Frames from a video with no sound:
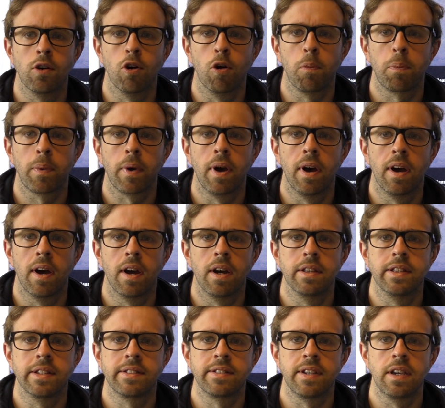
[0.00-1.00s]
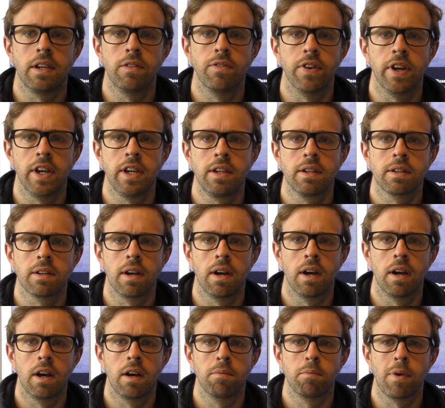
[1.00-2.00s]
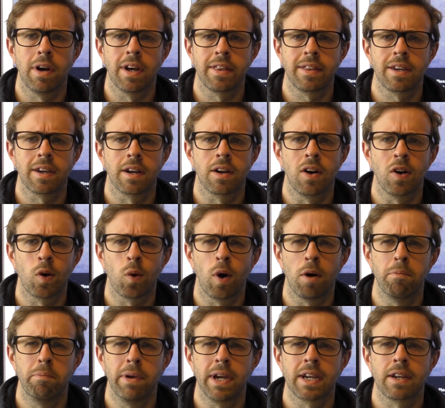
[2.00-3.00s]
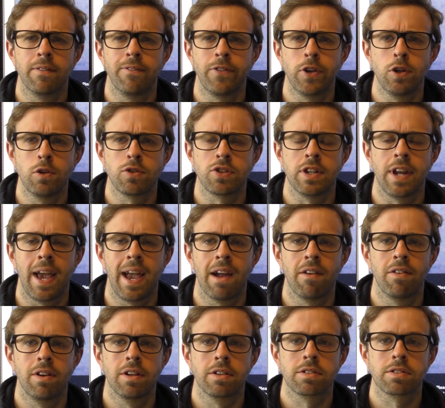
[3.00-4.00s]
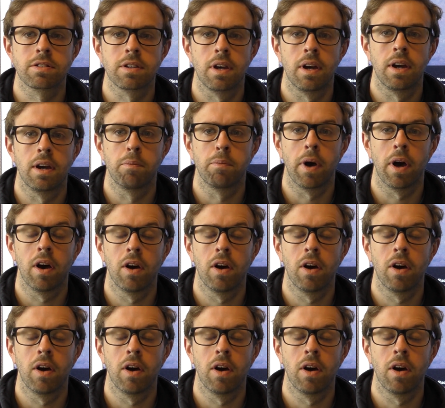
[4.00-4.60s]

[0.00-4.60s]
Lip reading: up the TV. I think I got quite a bit confused in areas, but